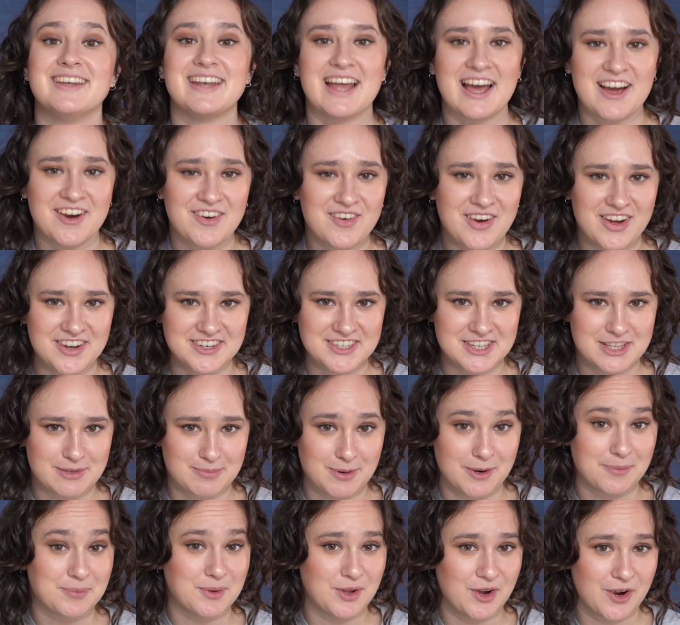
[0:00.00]
Now onto
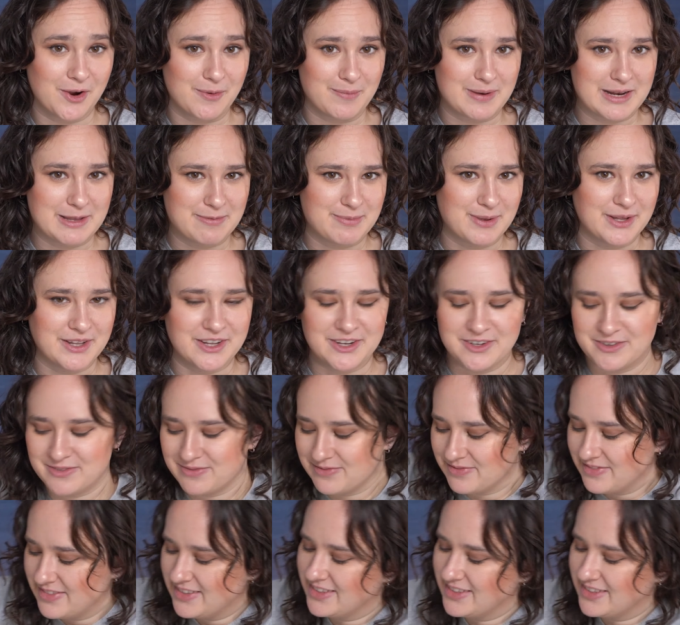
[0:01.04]
the Purple Harmony Pillow.